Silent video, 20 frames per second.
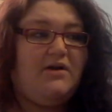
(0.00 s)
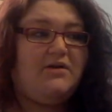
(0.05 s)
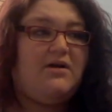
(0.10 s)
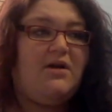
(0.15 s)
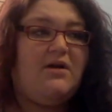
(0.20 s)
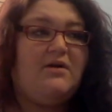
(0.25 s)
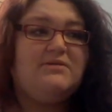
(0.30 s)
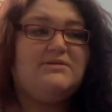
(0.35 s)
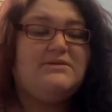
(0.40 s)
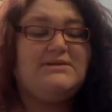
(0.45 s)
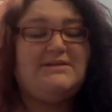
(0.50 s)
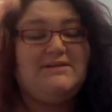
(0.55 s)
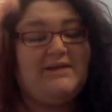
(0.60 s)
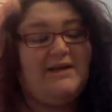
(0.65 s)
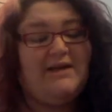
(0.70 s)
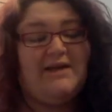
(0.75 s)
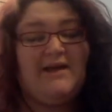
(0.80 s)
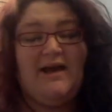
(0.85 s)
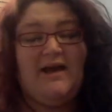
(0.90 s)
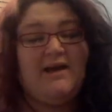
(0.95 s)
can't see
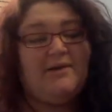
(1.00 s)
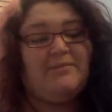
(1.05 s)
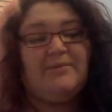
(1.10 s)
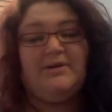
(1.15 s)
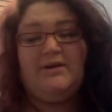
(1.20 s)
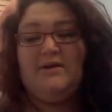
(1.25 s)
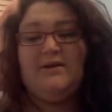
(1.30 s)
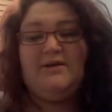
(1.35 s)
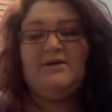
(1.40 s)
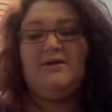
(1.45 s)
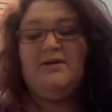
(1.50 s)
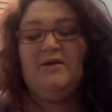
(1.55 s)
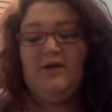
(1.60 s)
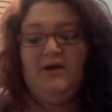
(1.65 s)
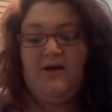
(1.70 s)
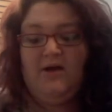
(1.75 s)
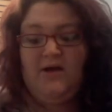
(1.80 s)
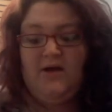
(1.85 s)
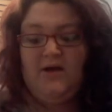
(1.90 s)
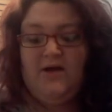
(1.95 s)
it happening,
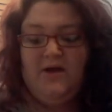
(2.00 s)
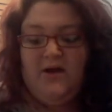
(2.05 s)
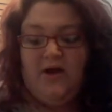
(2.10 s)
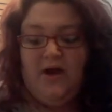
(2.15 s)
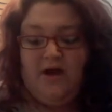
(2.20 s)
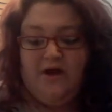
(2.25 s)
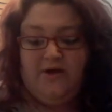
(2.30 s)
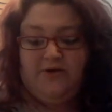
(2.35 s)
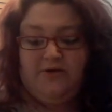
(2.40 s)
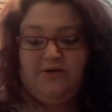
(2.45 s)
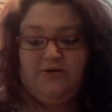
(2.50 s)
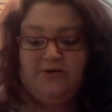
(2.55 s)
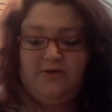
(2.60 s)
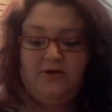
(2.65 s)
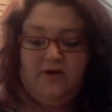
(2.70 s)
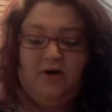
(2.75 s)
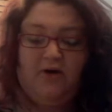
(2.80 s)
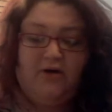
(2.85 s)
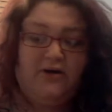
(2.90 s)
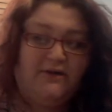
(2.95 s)
and
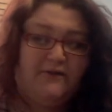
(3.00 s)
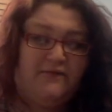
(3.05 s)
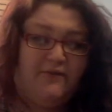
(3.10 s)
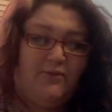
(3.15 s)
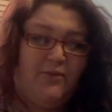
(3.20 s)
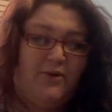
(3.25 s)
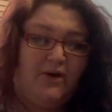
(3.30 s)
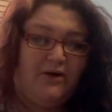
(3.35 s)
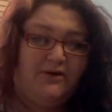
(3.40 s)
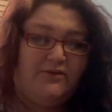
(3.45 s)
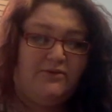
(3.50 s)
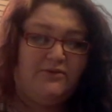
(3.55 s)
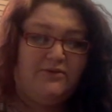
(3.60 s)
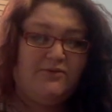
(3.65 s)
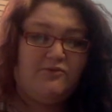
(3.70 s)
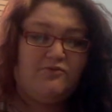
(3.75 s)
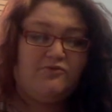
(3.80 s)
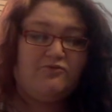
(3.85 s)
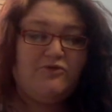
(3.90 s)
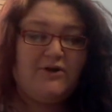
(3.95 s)
I for one
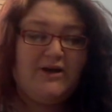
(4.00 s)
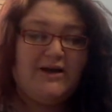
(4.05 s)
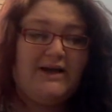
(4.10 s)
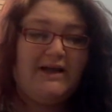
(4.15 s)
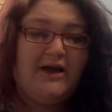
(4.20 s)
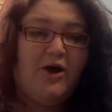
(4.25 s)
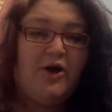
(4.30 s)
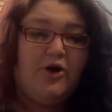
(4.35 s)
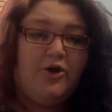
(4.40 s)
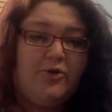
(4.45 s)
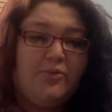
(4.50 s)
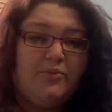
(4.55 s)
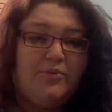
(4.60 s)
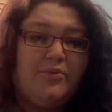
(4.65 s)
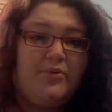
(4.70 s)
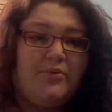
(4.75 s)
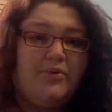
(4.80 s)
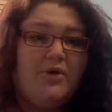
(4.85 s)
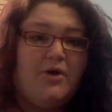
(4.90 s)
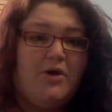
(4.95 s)
really hope
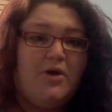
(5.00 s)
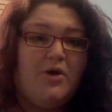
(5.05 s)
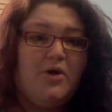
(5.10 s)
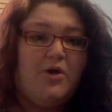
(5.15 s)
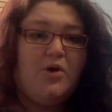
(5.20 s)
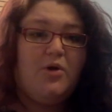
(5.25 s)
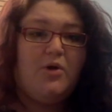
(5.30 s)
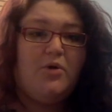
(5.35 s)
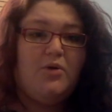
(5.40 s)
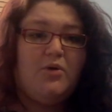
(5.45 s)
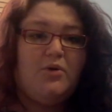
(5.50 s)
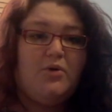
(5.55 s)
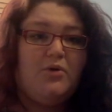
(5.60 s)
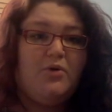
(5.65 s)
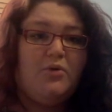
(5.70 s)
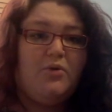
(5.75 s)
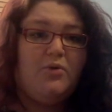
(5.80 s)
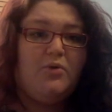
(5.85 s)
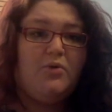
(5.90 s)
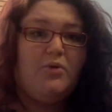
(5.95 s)

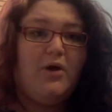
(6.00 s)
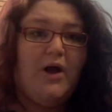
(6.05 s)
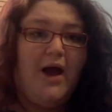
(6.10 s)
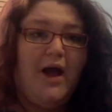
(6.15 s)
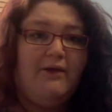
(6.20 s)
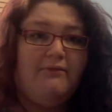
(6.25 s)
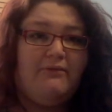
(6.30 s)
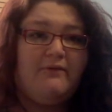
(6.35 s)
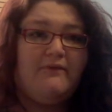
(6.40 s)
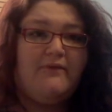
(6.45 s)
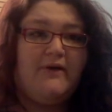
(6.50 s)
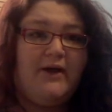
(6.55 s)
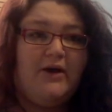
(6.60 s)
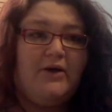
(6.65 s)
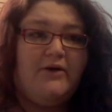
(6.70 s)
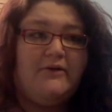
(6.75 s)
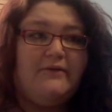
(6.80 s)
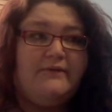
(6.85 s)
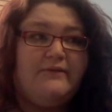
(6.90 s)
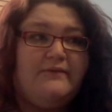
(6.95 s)
everything
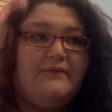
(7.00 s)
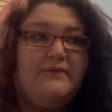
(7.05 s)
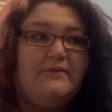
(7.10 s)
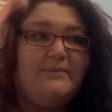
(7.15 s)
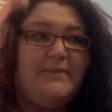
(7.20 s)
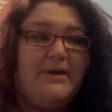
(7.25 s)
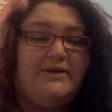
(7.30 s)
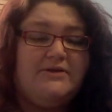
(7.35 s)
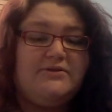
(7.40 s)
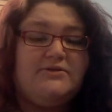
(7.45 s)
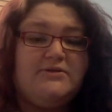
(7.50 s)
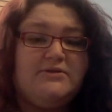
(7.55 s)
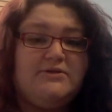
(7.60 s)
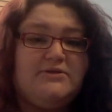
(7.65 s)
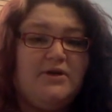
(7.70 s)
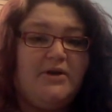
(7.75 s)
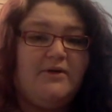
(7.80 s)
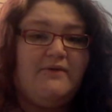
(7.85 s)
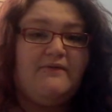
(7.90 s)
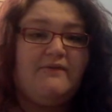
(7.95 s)
I've mentioned
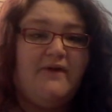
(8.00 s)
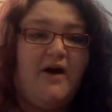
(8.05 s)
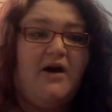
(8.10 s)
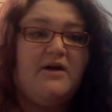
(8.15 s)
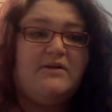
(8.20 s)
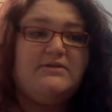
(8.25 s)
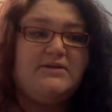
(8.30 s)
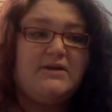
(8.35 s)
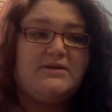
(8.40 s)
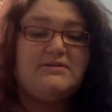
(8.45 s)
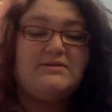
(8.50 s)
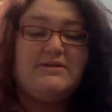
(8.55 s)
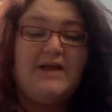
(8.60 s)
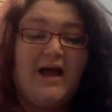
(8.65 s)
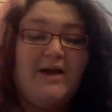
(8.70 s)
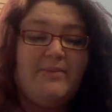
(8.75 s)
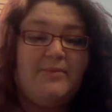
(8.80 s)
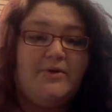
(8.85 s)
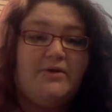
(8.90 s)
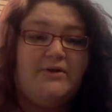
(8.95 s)
so far doesn't
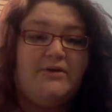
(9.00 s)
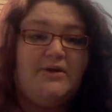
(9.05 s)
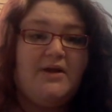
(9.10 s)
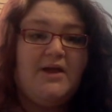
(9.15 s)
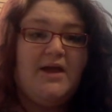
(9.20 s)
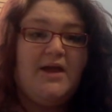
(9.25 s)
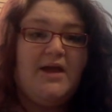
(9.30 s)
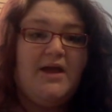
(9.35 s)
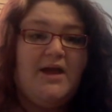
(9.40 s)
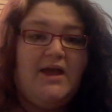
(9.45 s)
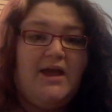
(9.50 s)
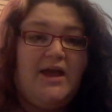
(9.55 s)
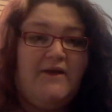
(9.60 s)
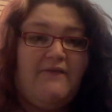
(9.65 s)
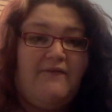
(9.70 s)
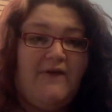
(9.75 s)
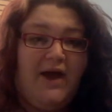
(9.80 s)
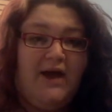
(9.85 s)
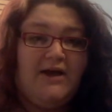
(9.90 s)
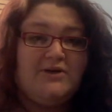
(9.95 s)
happen.
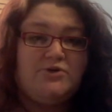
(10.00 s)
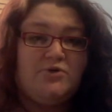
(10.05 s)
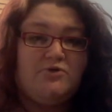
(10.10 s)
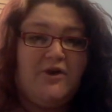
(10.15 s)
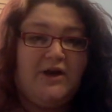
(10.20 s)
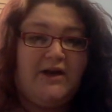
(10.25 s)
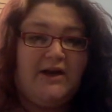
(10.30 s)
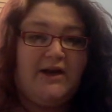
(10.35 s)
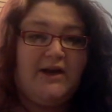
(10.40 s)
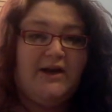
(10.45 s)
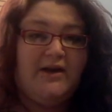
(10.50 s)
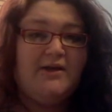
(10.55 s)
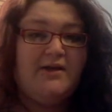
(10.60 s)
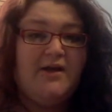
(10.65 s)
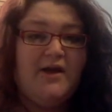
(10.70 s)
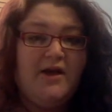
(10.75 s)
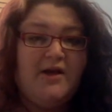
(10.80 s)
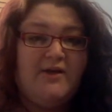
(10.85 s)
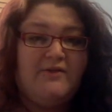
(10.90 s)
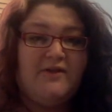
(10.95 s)
If it has already,
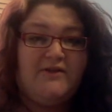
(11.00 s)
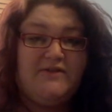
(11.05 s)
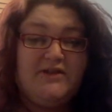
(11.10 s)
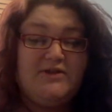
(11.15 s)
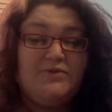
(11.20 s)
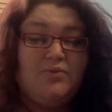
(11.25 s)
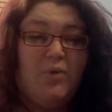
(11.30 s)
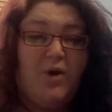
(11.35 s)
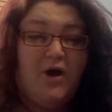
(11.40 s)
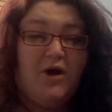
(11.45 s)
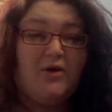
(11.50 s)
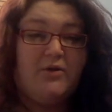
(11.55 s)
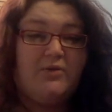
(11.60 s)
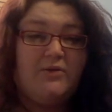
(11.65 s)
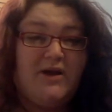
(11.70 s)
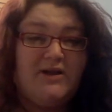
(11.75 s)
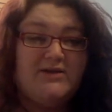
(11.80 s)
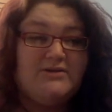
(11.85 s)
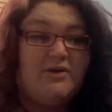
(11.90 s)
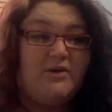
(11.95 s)
then this world
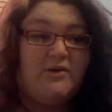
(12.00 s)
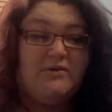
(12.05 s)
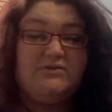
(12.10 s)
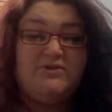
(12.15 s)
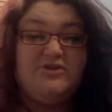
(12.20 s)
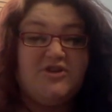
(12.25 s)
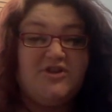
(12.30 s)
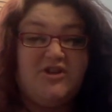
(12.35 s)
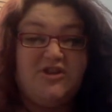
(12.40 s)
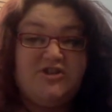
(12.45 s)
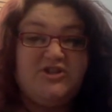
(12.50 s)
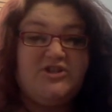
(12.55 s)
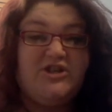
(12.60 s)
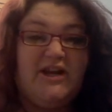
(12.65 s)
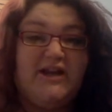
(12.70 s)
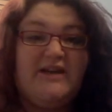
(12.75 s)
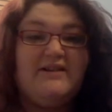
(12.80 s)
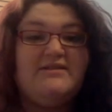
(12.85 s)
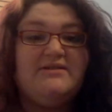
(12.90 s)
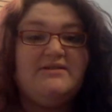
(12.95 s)
has gone to the
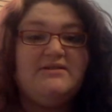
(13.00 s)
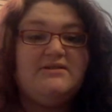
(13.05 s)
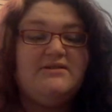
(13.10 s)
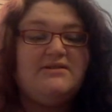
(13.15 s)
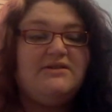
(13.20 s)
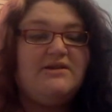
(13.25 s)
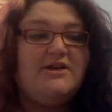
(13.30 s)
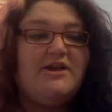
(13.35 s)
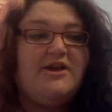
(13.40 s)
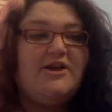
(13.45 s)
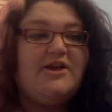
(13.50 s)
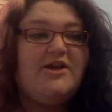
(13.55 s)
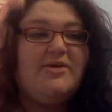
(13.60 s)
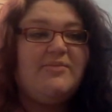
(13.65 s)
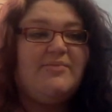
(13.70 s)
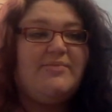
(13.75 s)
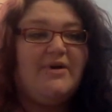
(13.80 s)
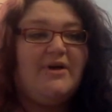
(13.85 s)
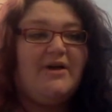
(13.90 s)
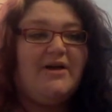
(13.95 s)
shit.
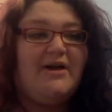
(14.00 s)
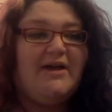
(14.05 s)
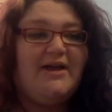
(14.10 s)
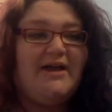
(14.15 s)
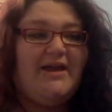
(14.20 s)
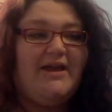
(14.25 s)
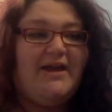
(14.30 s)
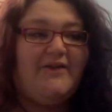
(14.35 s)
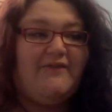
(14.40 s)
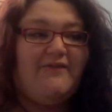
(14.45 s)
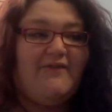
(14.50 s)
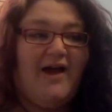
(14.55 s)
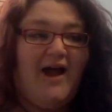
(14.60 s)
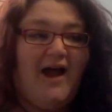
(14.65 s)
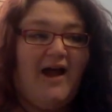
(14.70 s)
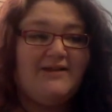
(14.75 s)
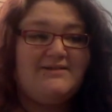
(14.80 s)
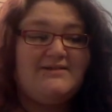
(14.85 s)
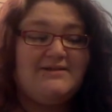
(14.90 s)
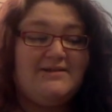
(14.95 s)
But if it
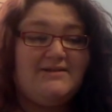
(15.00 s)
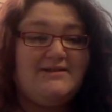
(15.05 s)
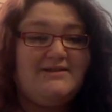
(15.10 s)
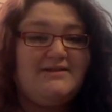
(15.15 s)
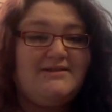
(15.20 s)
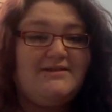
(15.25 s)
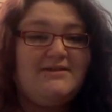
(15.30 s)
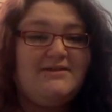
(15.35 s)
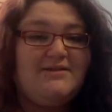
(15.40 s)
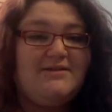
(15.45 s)
hasn't,